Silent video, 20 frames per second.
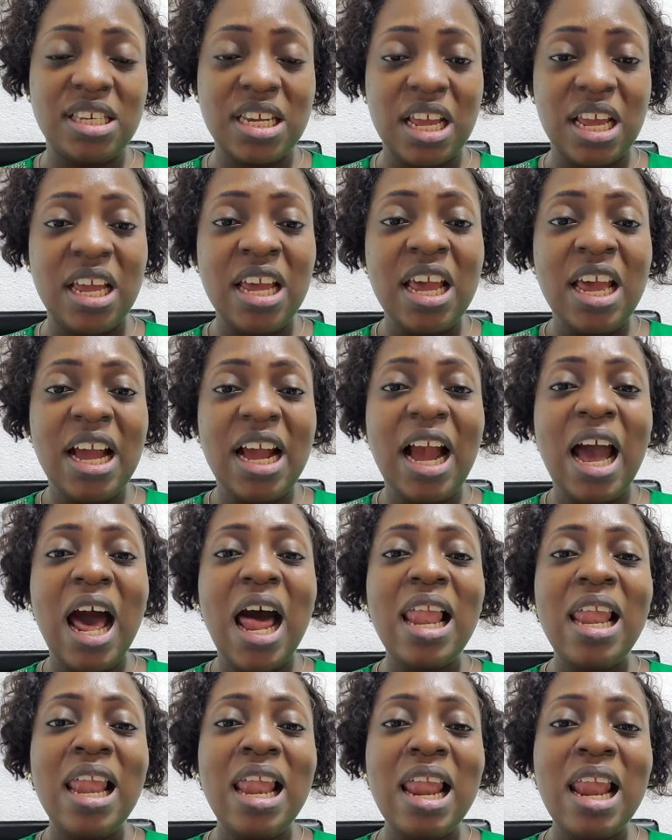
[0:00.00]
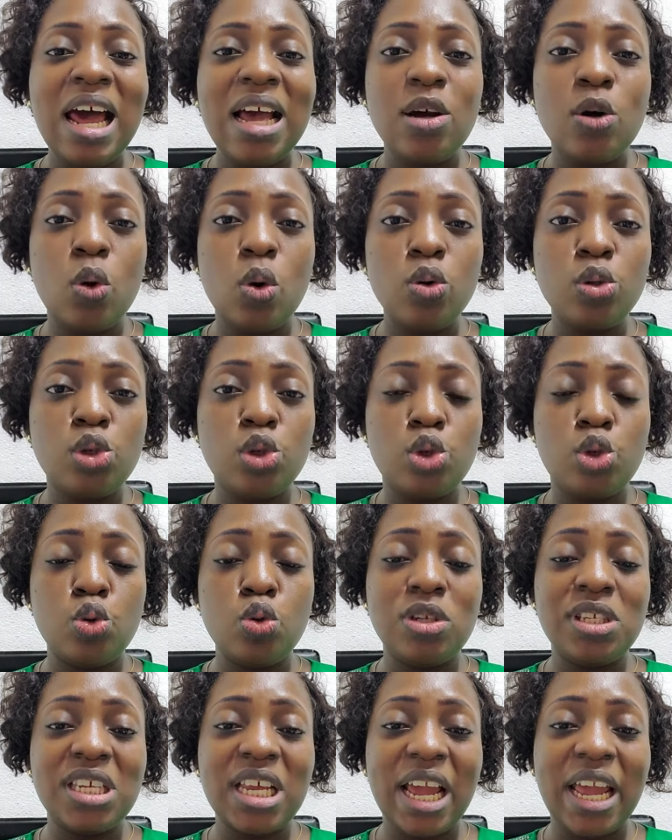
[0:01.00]
Kalaku
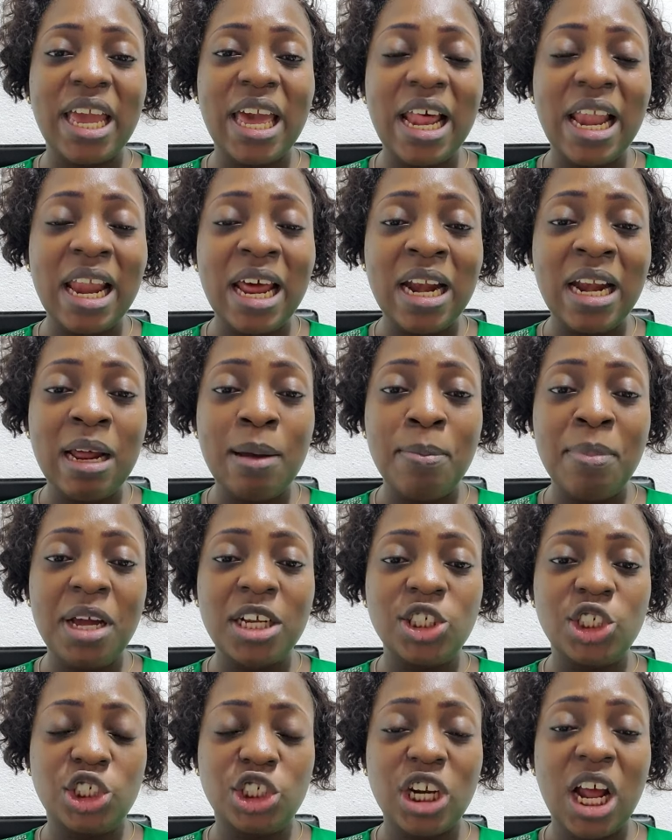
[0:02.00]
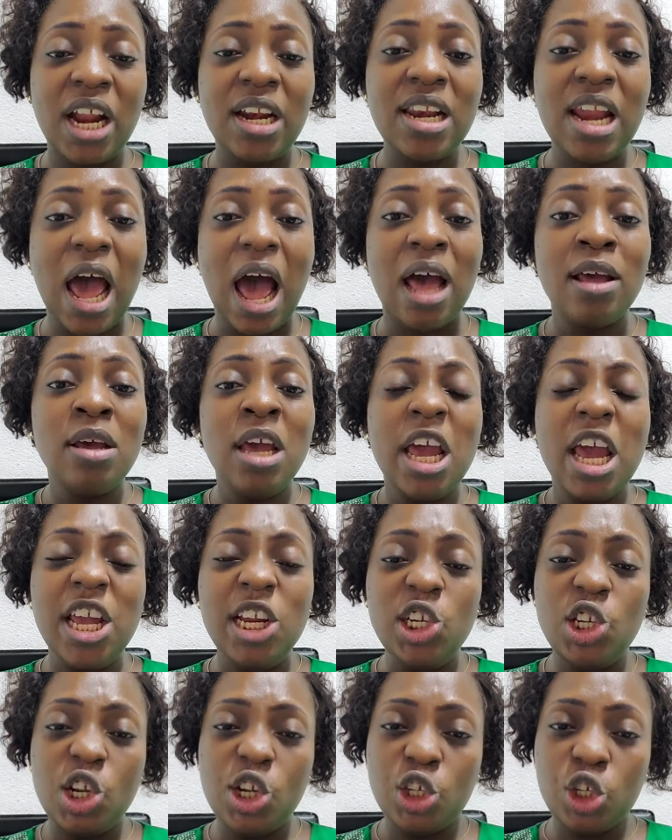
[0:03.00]
sutekana Namashanda,
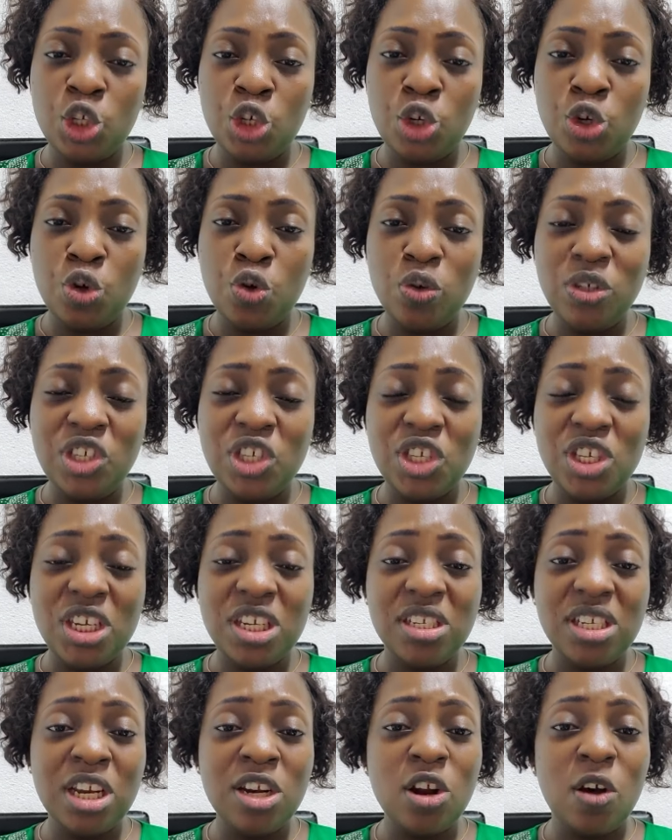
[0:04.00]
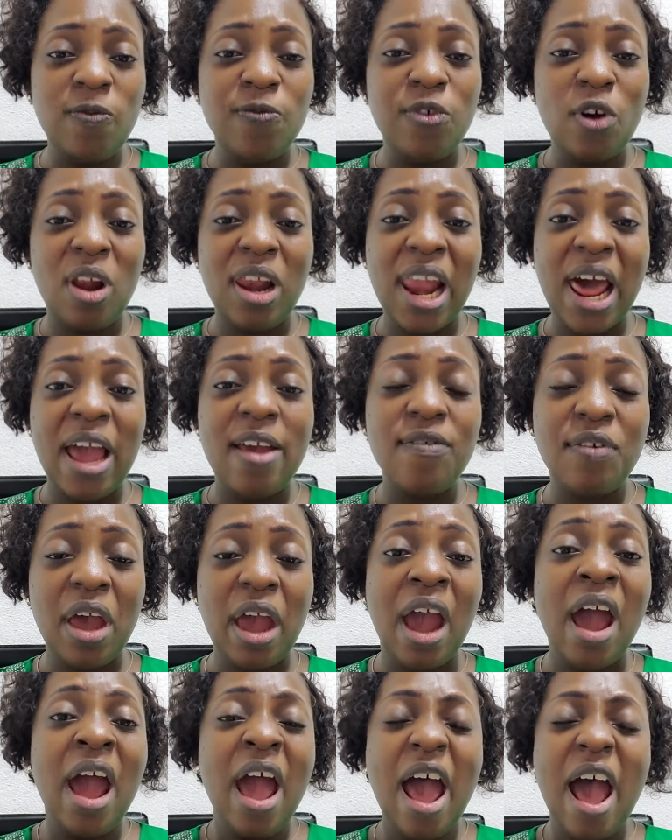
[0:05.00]
in this new season of your life,
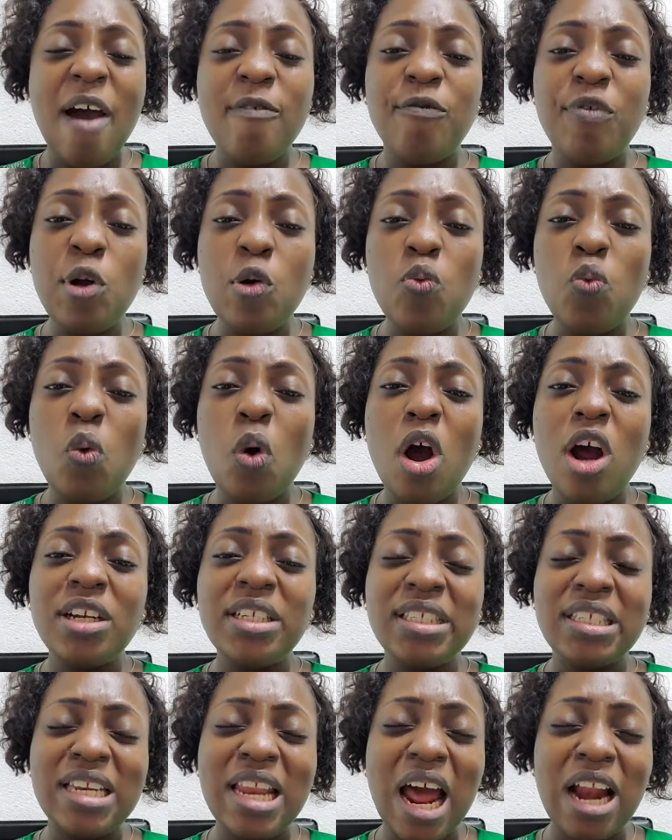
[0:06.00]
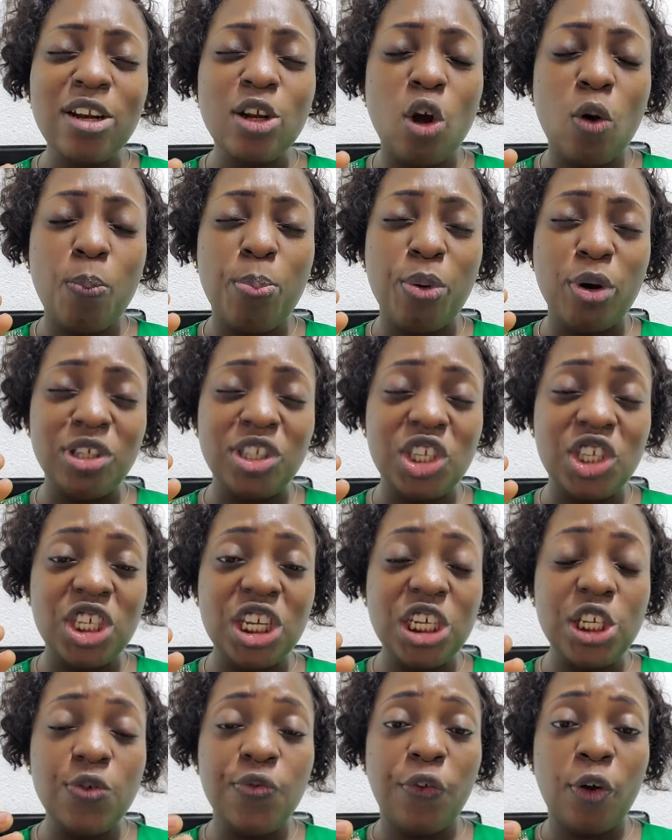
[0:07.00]
every word that
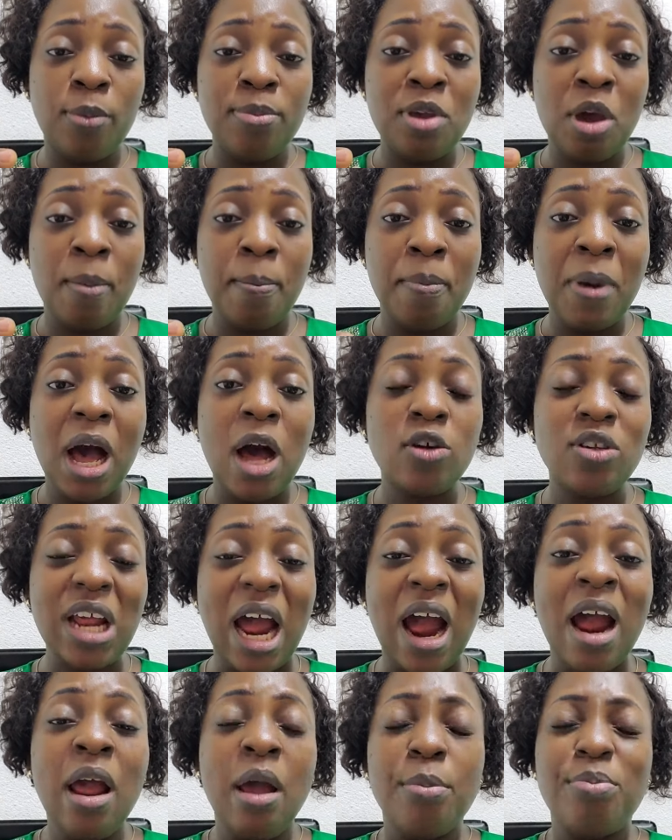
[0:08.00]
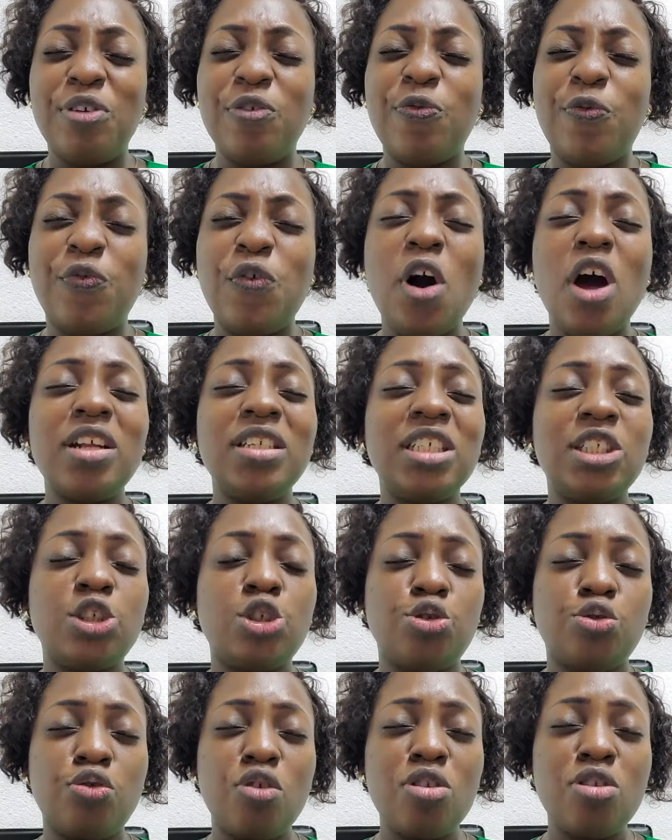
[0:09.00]
proceeds from your mouth before the
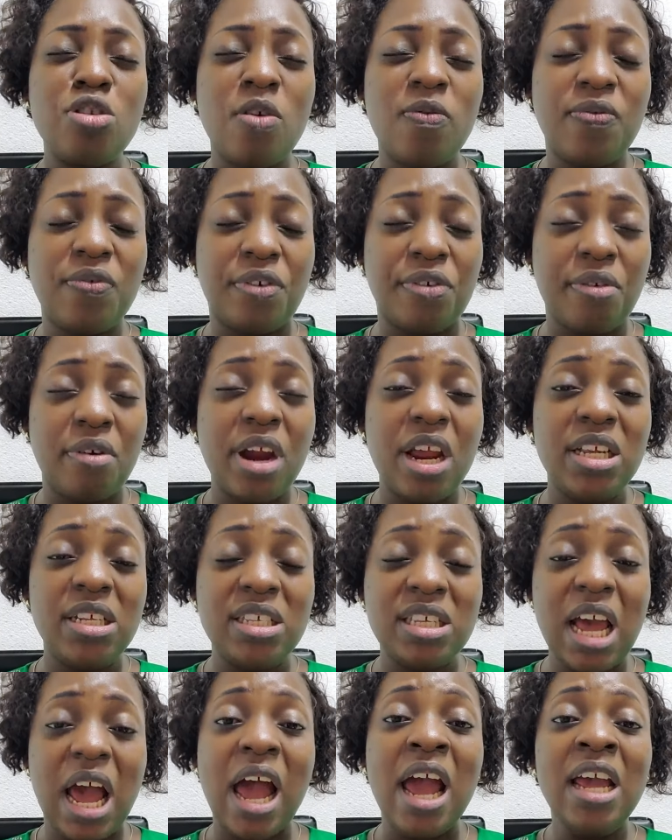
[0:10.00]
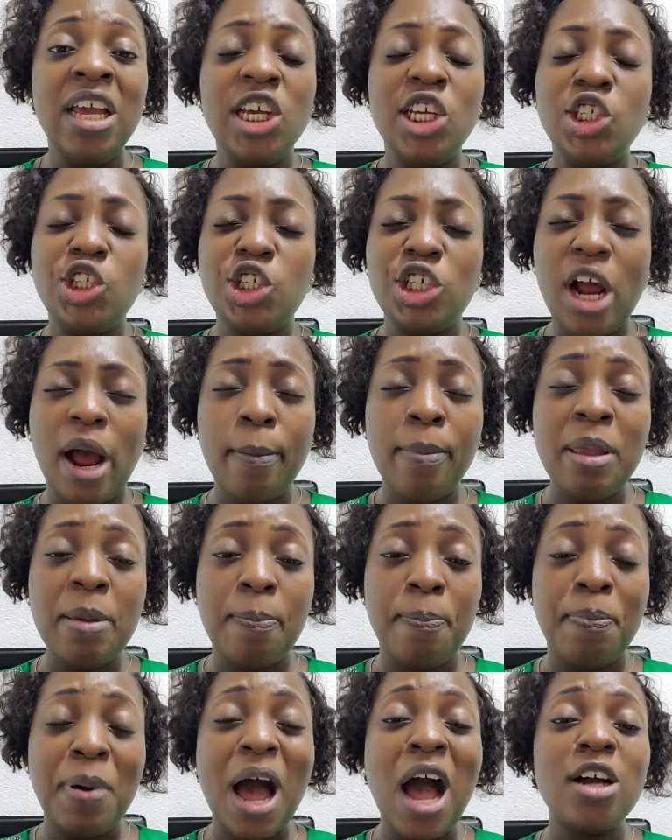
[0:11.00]
throne of grace, it shall be
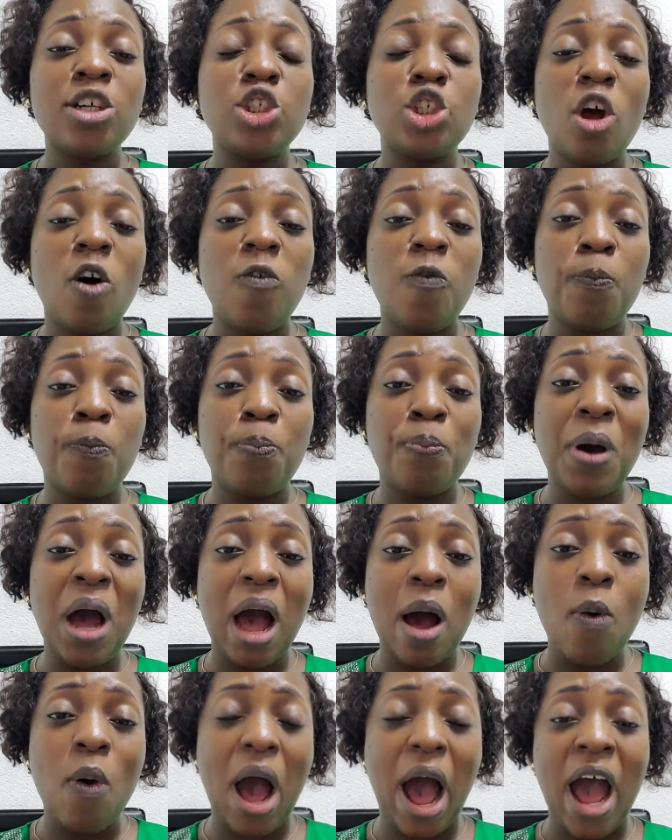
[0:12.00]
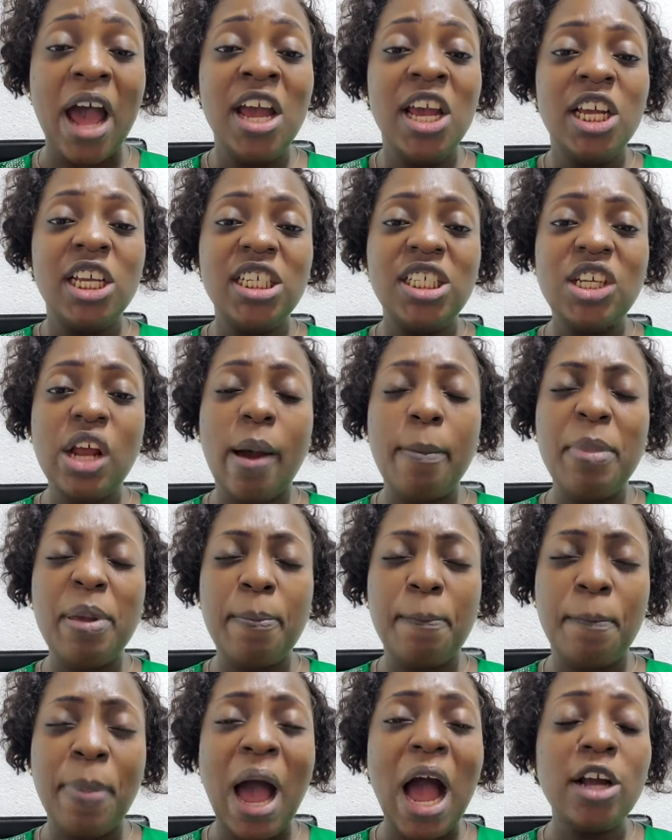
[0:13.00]
backed of power, it shall be
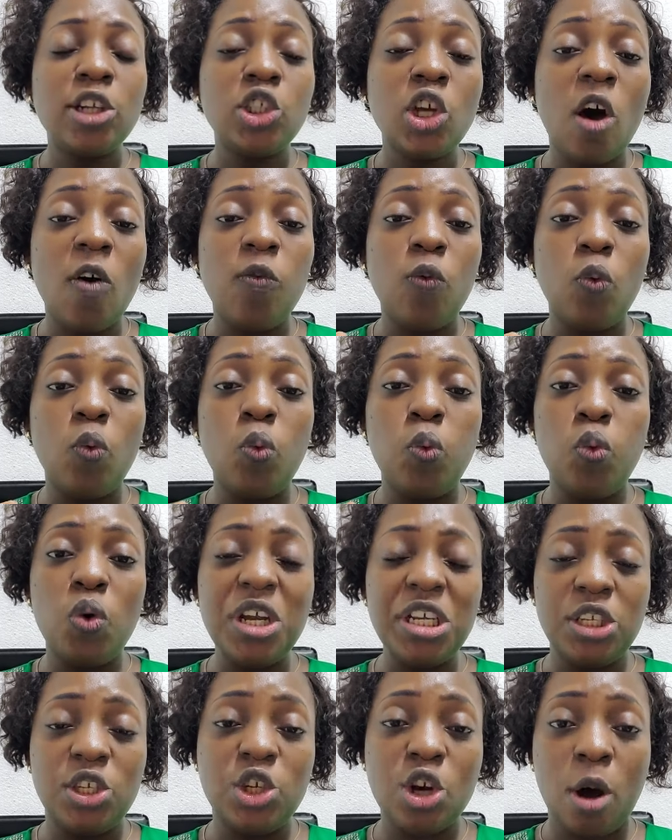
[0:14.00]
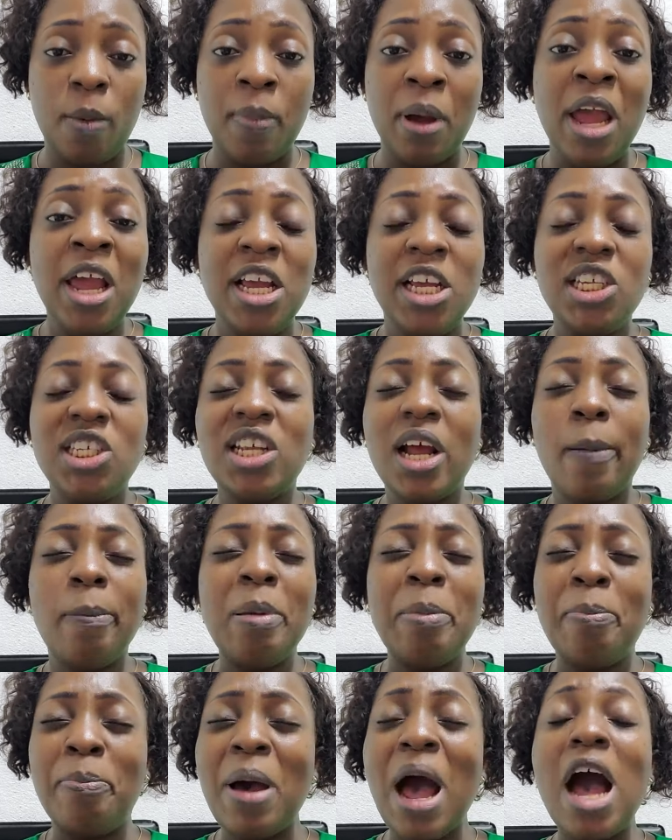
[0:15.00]
backed of wisdom, it shall
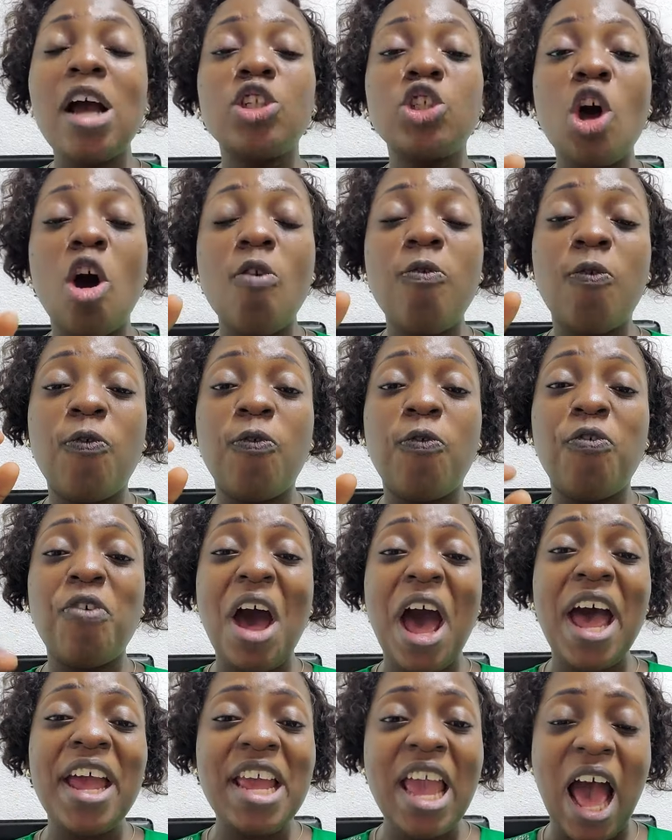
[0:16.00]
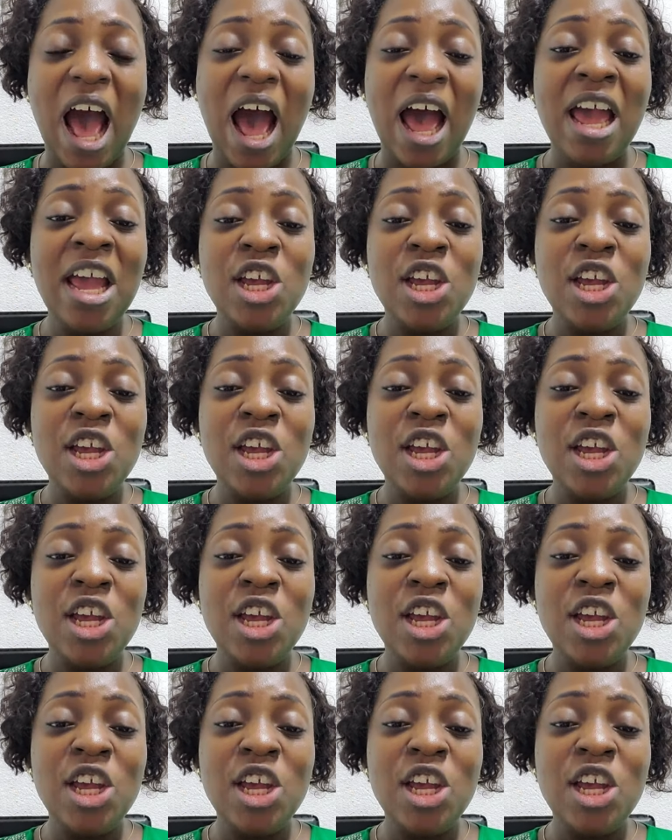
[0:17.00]
be backed of fire.